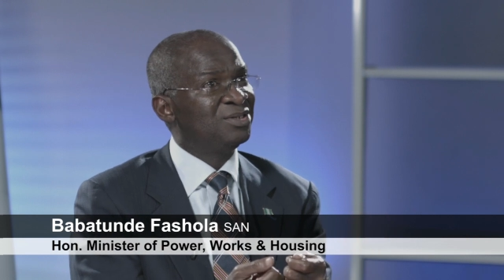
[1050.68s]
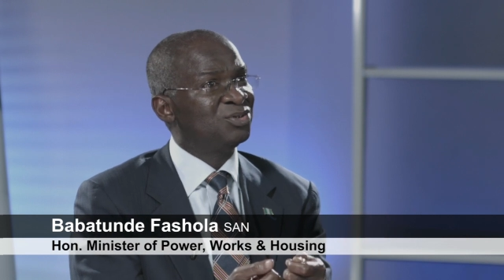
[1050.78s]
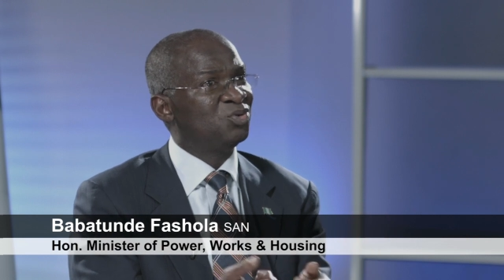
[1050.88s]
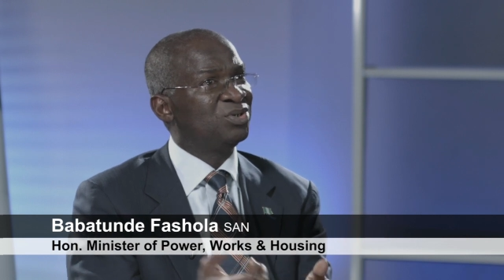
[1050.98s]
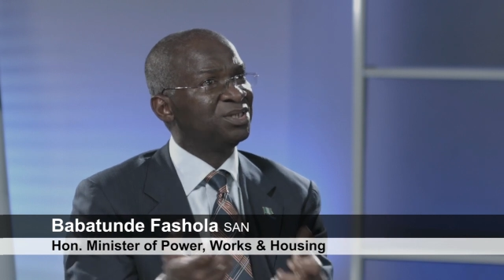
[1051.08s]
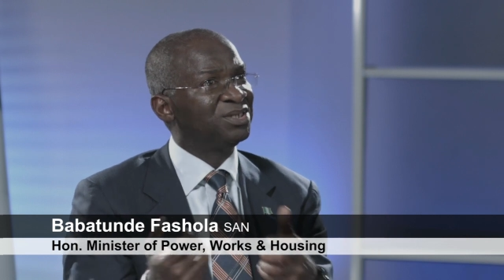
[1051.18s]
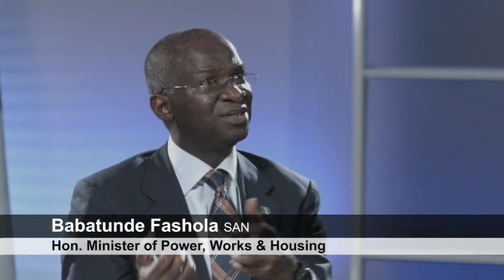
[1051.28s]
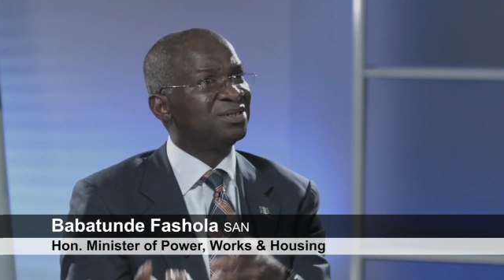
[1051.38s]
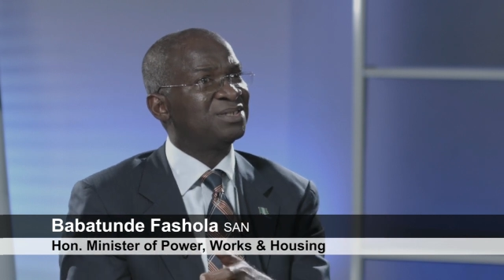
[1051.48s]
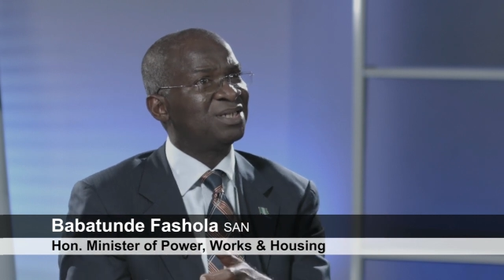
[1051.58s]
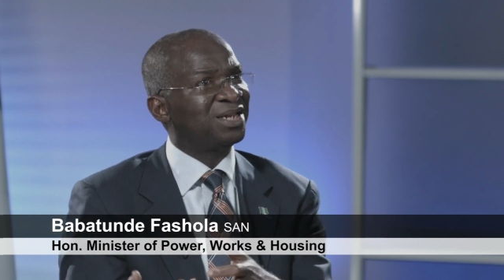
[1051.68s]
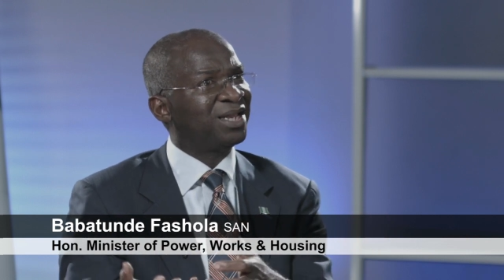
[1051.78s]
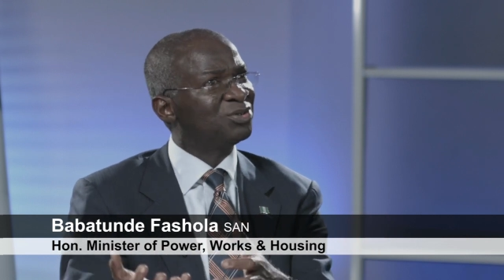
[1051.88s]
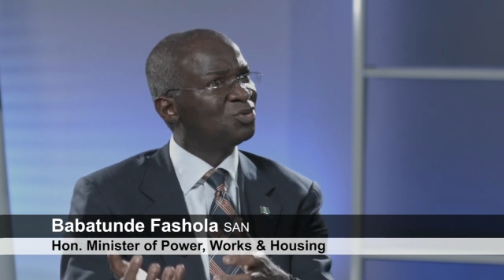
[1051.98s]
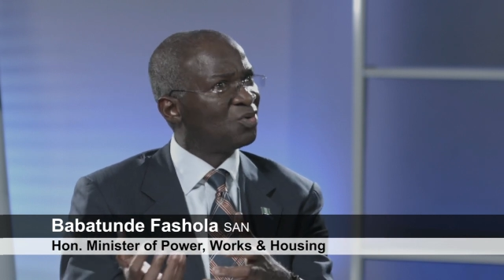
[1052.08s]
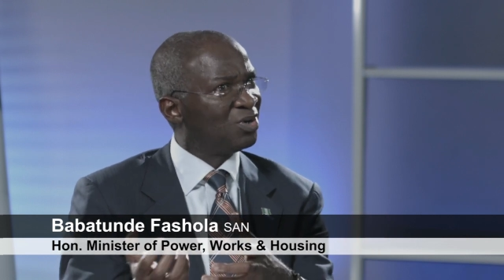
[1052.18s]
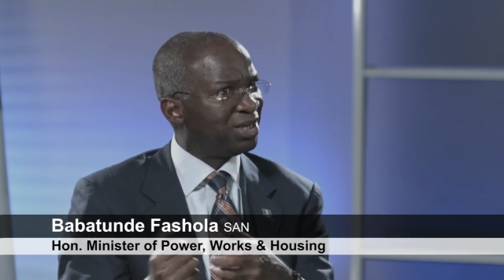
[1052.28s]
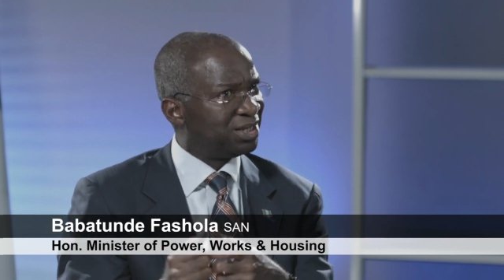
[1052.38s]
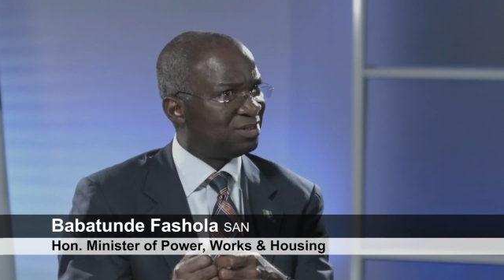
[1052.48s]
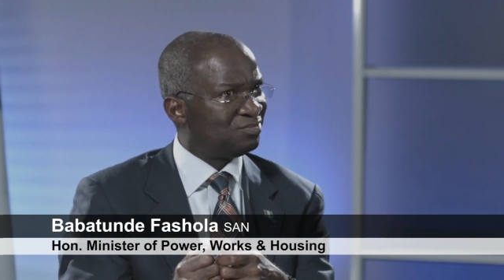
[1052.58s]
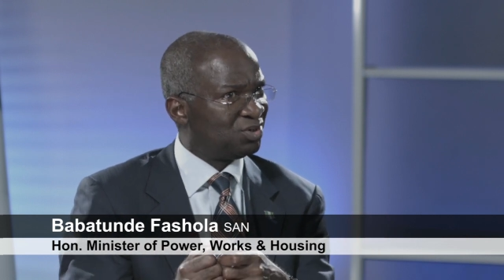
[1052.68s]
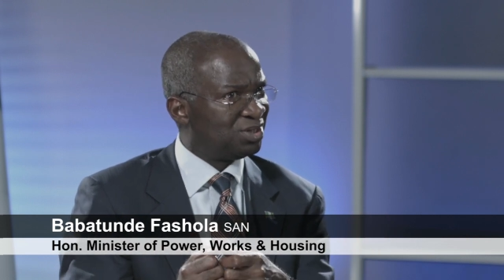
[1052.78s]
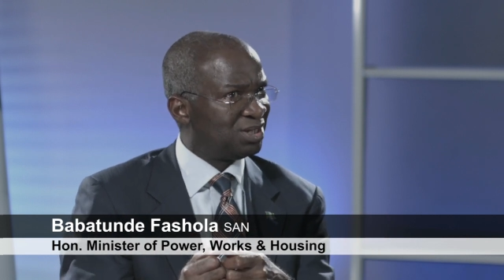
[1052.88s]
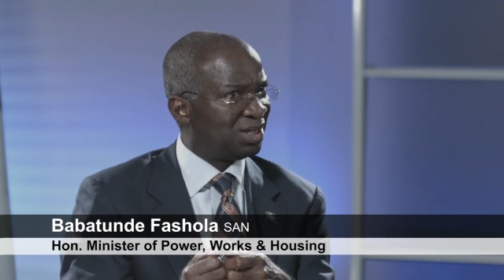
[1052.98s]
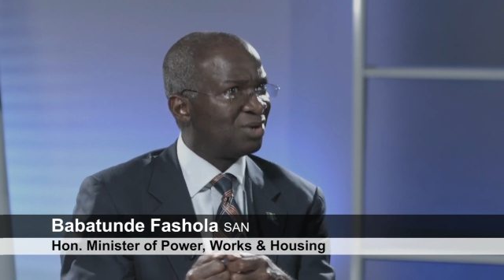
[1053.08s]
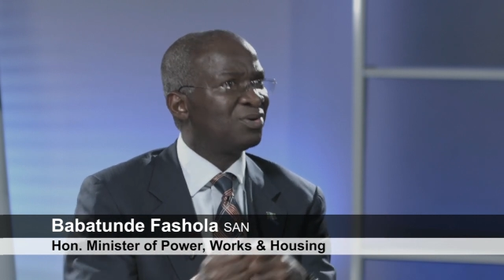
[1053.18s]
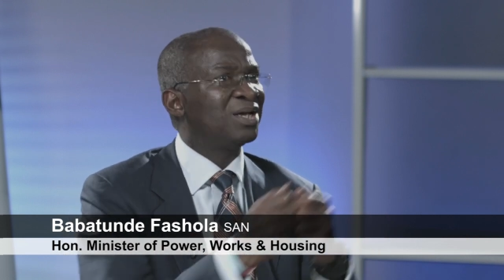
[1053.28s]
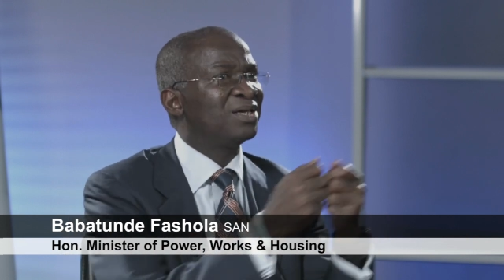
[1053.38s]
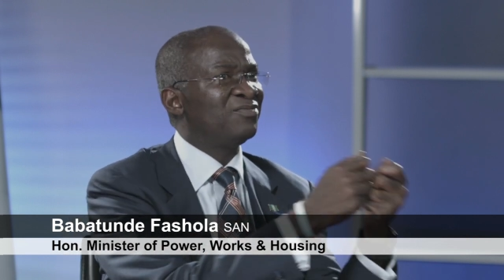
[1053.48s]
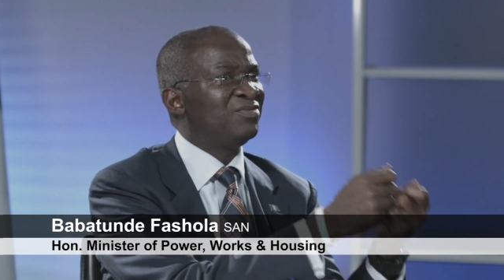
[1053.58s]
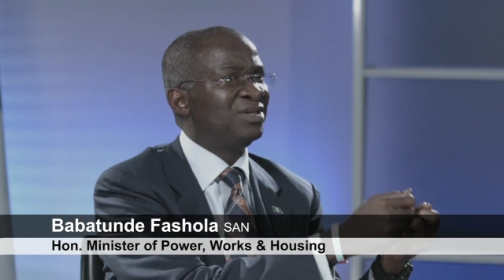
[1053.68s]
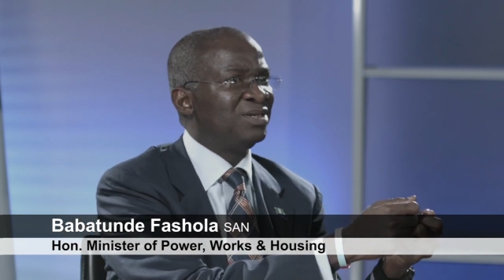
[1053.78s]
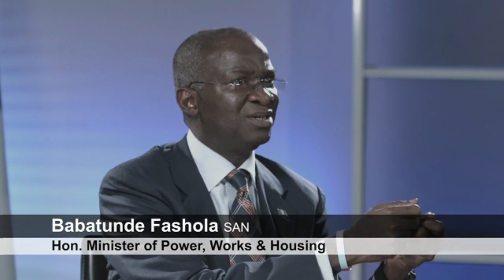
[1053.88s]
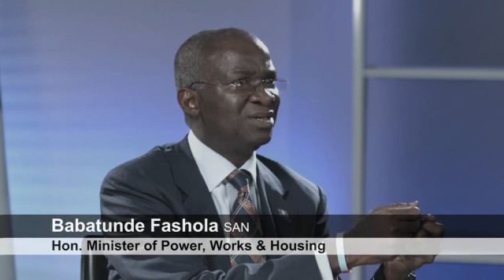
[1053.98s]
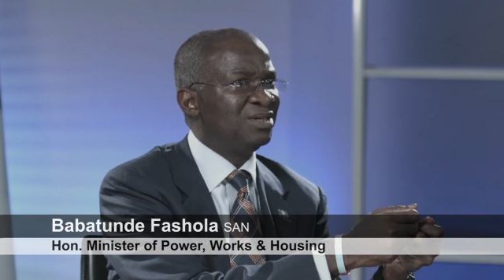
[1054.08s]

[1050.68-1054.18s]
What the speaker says: So he's a retailer. He has to collect the money and go and give the